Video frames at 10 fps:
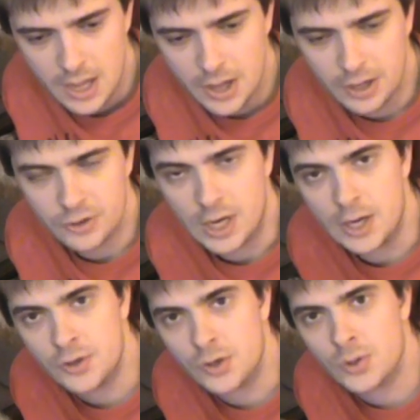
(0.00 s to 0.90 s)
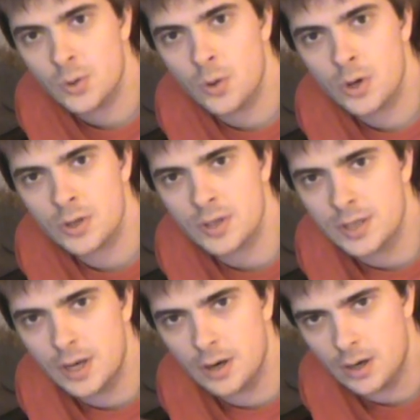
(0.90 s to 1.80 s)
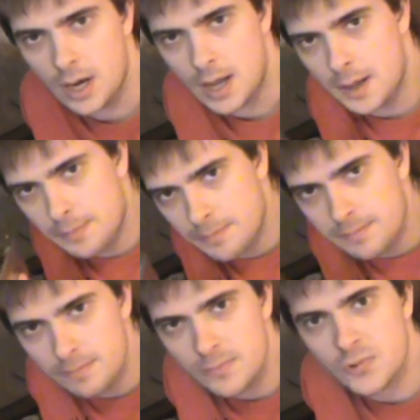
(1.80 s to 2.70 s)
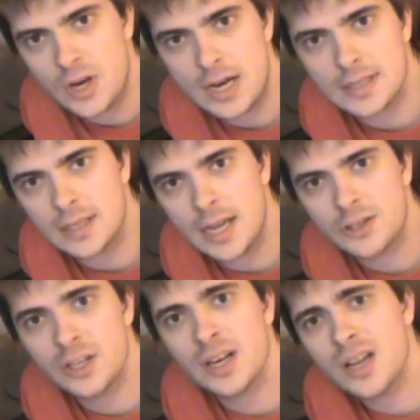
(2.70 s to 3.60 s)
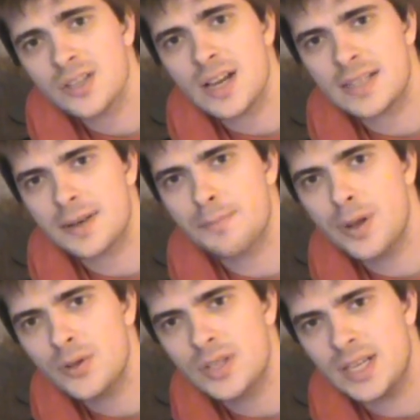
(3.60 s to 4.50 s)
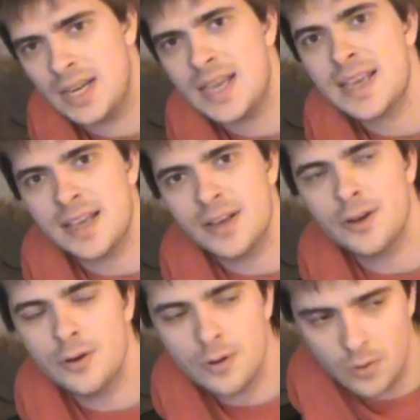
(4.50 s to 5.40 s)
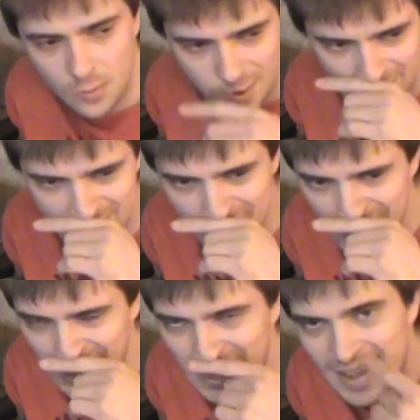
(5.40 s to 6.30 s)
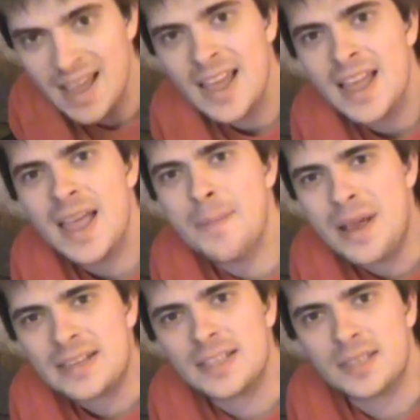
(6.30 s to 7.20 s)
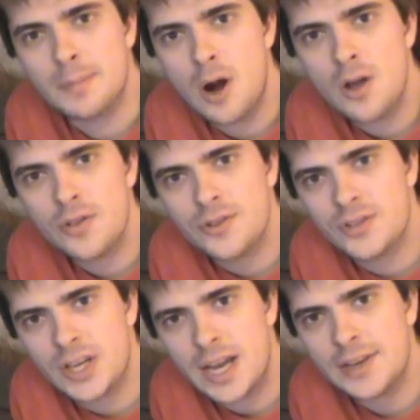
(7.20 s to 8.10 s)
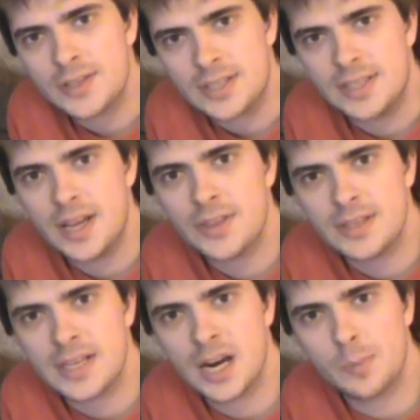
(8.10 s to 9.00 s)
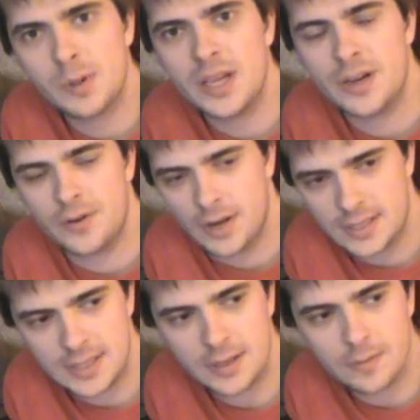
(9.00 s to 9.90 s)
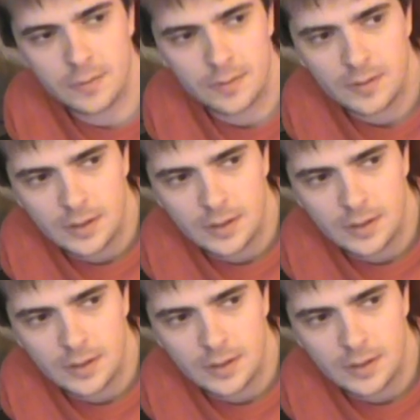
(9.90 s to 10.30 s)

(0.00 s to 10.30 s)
You can change your source, your track selection. It also has a built-in EQ, which it makes a small change. It's nothing terribly aggressive.